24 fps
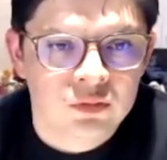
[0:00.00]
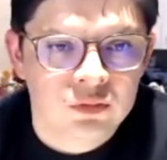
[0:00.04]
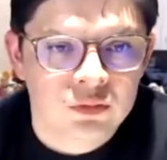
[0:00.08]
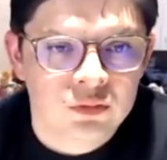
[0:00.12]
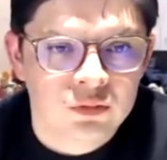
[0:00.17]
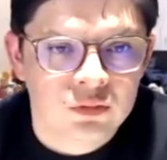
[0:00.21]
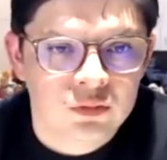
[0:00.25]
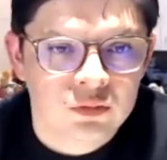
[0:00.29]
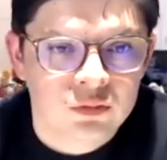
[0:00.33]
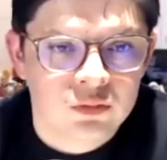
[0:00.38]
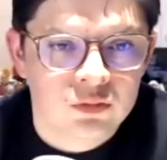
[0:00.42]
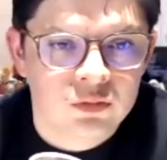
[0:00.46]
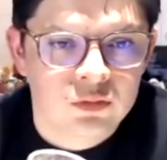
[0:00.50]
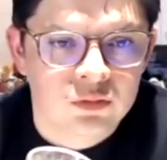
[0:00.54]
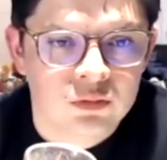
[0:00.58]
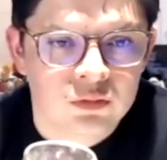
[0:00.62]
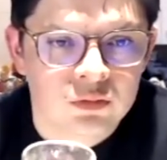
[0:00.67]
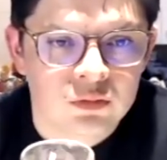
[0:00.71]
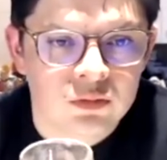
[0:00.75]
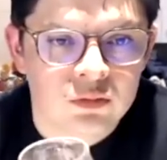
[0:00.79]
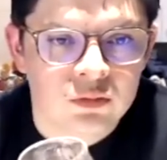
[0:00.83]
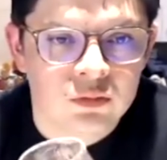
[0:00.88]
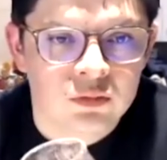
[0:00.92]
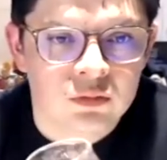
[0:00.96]

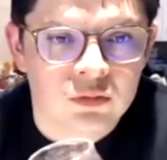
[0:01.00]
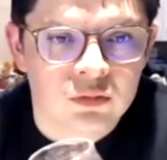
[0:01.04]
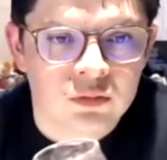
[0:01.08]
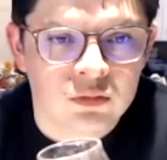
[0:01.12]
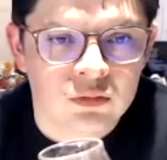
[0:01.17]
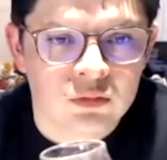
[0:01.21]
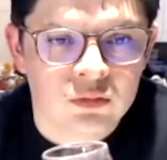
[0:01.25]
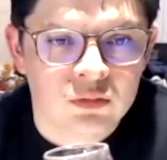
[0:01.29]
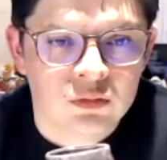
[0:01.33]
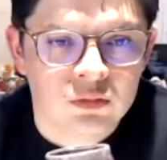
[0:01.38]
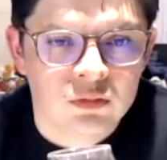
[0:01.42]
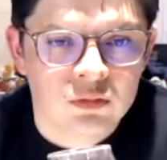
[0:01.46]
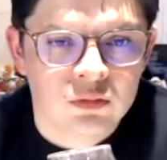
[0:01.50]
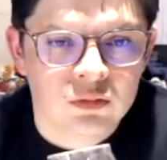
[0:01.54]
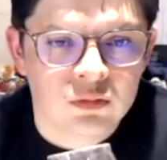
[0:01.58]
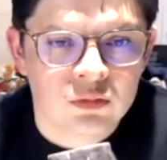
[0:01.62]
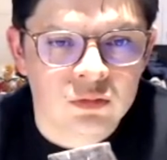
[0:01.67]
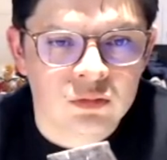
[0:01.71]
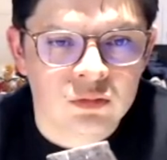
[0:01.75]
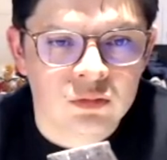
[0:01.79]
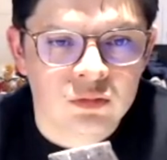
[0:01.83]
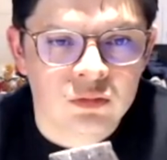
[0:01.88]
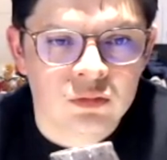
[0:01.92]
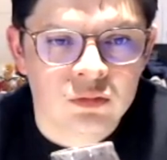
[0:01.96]

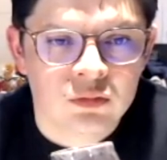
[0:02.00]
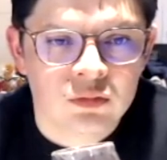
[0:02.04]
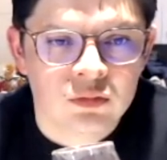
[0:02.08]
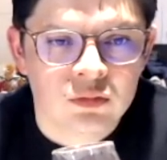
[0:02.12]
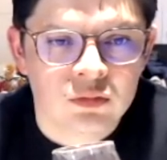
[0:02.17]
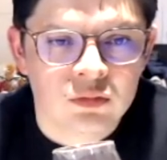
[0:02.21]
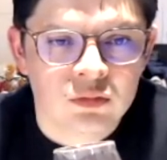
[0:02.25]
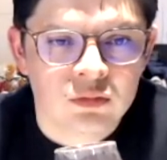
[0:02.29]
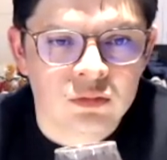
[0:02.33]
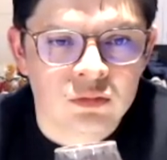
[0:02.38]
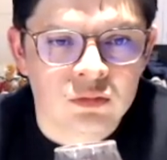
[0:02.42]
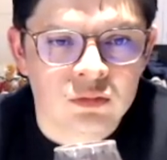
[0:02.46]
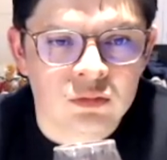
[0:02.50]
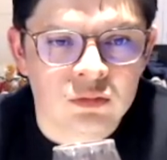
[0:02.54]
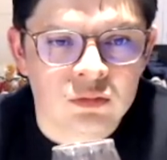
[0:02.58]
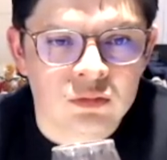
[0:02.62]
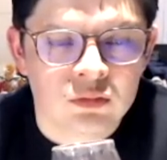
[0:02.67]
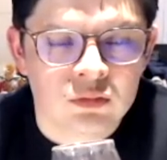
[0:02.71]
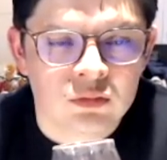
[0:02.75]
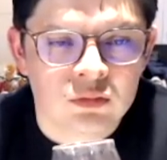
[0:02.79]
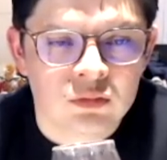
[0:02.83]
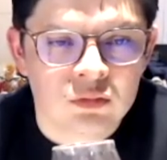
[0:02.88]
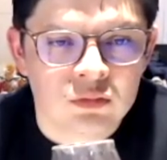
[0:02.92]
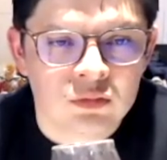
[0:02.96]

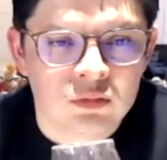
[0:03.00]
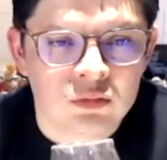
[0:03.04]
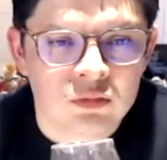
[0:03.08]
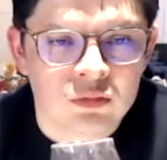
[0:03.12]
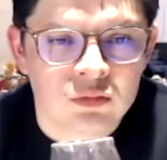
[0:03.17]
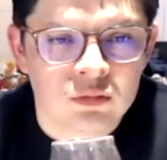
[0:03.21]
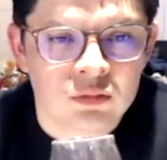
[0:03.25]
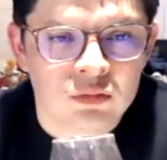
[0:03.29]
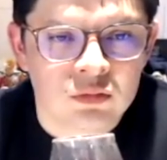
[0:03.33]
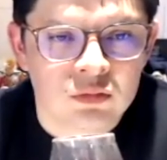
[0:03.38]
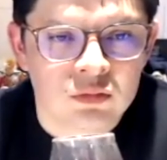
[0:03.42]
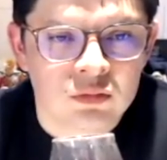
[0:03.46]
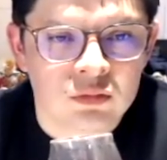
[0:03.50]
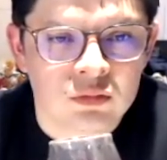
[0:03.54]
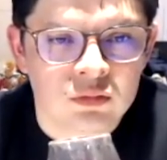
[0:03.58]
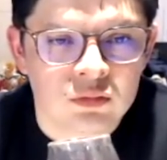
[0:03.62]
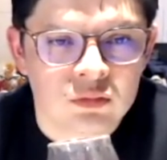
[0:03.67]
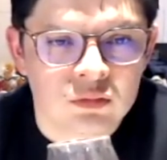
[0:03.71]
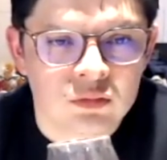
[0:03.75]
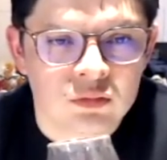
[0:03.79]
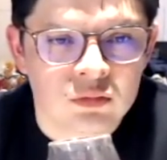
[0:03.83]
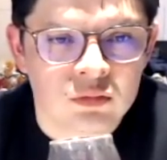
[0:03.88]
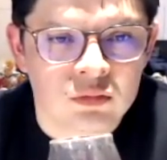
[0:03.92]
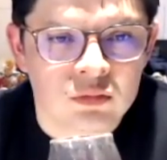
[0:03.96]

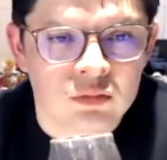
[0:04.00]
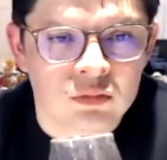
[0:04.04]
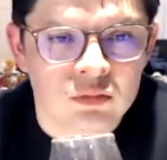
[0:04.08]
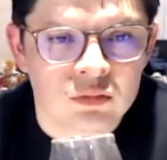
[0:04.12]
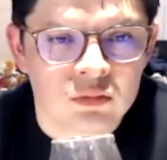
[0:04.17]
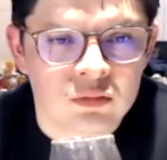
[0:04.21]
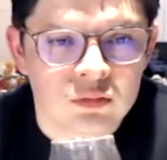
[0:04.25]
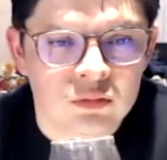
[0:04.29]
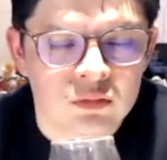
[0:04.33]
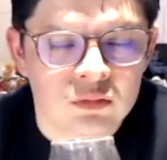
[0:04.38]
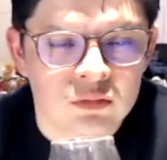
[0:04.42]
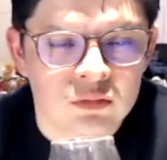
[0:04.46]
No words are spoken by the person on screen.